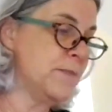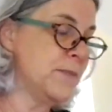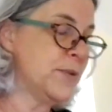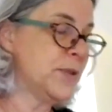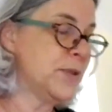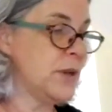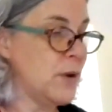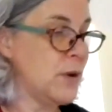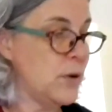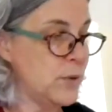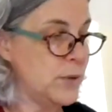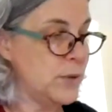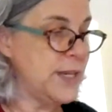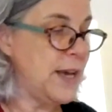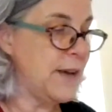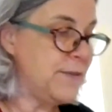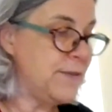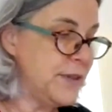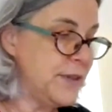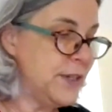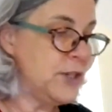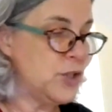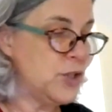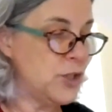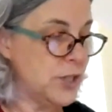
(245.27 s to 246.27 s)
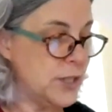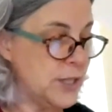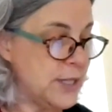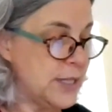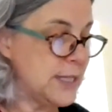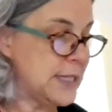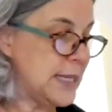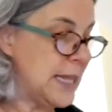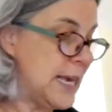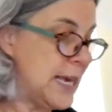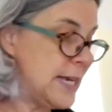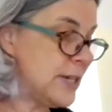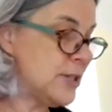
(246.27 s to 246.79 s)
So definition
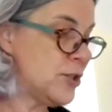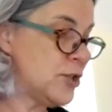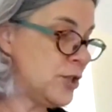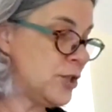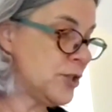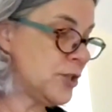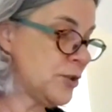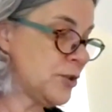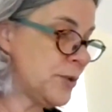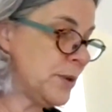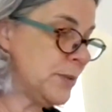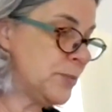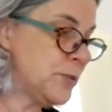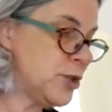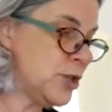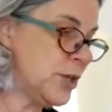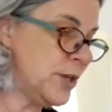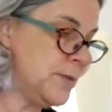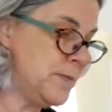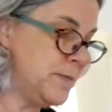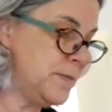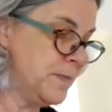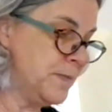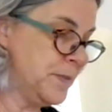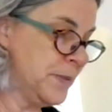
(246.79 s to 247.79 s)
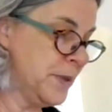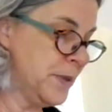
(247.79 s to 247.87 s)
/ description.